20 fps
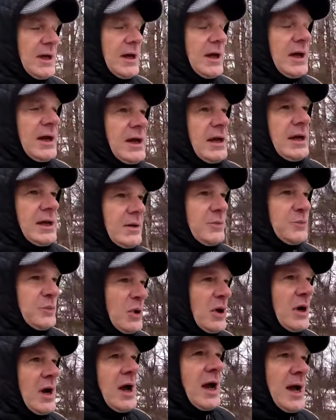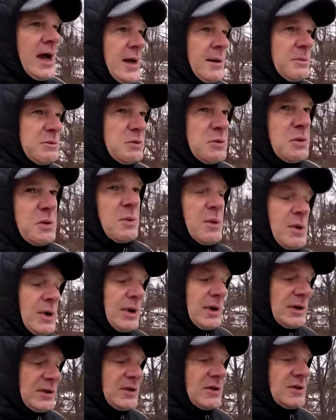and perhaps we
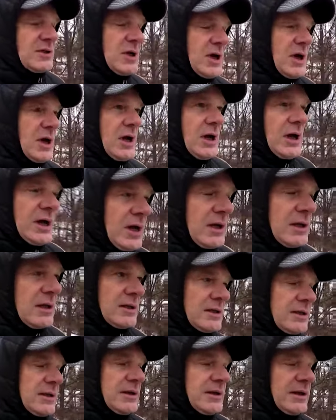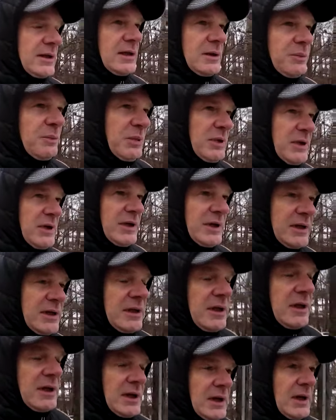want to talk a little bit
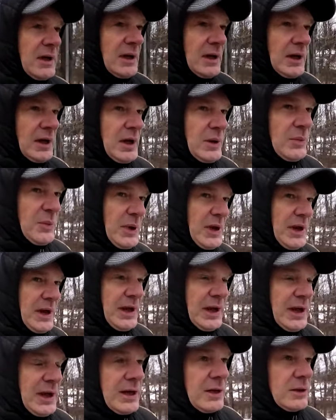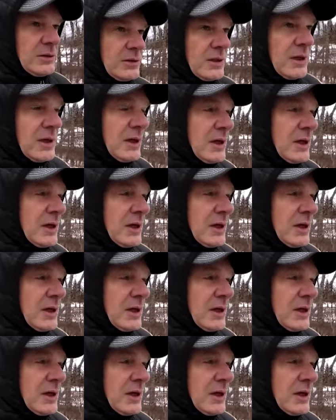about,